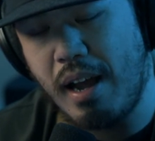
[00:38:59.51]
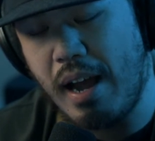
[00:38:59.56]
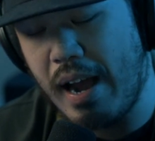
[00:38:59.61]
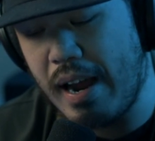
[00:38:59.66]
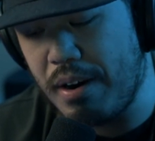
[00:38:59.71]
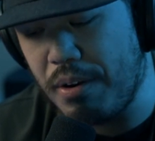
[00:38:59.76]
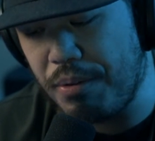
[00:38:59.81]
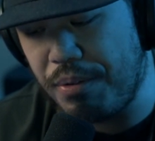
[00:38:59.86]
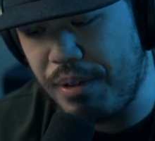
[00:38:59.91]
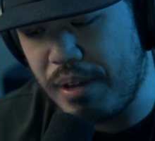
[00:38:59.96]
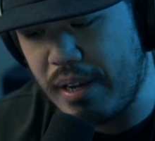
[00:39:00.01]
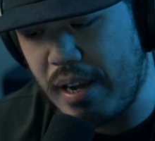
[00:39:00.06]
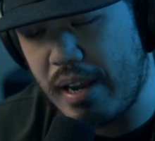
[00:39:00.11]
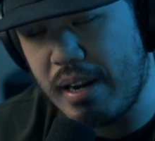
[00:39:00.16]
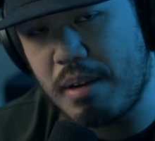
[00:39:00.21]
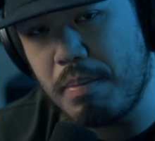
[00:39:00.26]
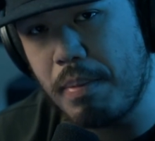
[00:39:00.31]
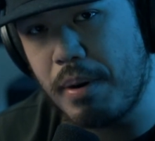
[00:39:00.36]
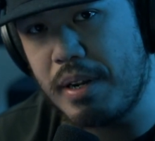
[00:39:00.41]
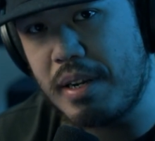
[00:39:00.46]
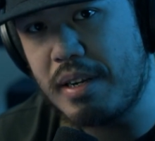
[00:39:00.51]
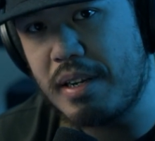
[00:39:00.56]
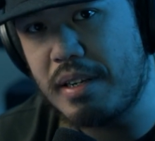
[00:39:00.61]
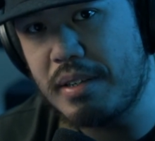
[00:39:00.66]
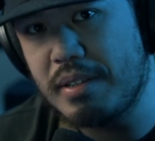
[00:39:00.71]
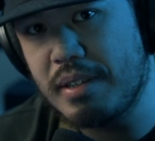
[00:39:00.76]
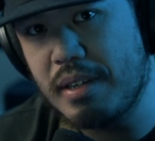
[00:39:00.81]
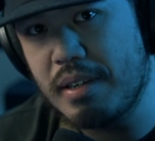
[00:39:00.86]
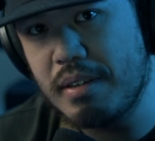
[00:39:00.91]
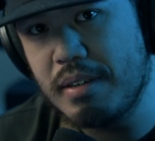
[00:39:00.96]
I don't think anybody
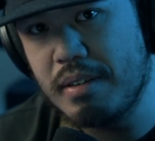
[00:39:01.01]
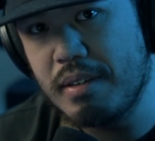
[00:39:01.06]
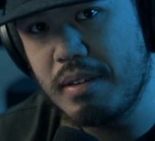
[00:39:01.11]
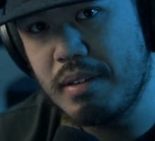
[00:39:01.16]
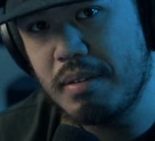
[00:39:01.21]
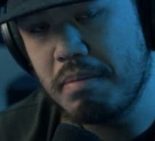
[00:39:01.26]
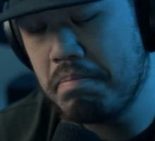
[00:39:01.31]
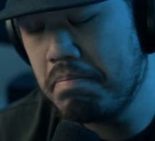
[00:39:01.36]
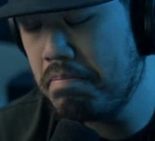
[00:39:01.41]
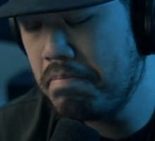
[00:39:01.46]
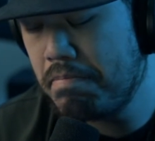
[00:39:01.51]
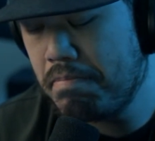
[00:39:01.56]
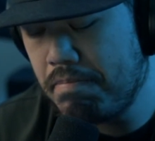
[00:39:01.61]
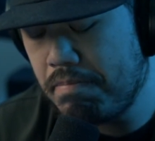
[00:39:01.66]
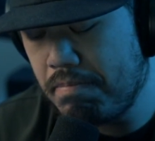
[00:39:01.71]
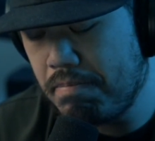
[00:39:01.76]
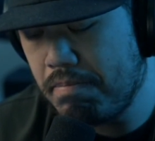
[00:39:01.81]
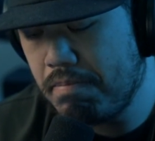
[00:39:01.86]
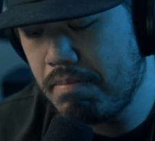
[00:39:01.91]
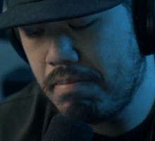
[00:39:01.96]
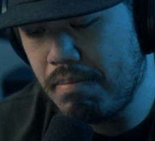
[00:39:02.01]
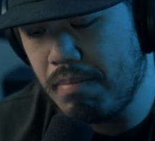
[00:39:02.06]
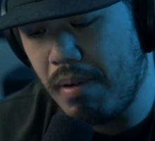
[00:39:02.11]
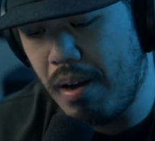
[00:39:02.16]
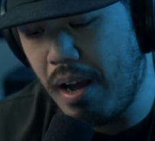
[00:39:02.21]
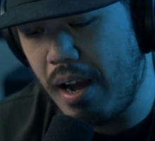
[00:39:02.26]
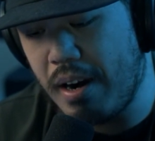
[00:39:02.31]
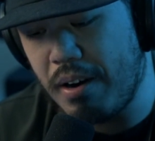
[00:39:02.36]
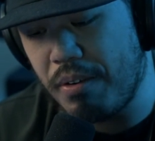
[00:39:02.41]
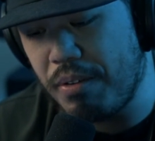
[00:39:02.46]
needs it.
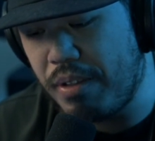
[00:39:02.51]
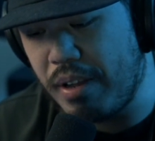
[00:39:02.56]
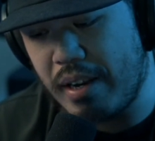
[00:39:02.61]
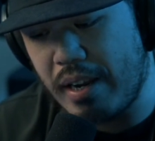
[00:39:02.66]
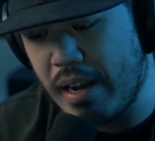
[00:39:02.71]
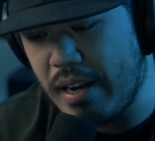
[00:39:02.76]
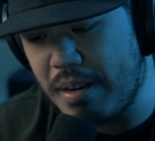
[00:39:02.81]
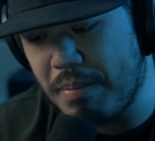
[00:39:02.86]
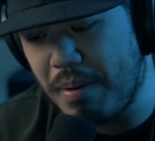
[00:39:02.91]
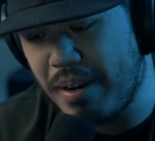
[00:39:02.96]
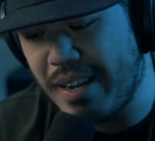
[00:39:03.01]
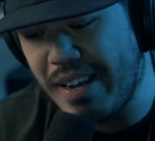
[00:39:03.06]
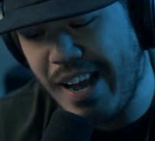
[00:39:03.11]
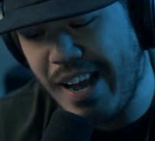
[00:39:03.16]
I don't think anybody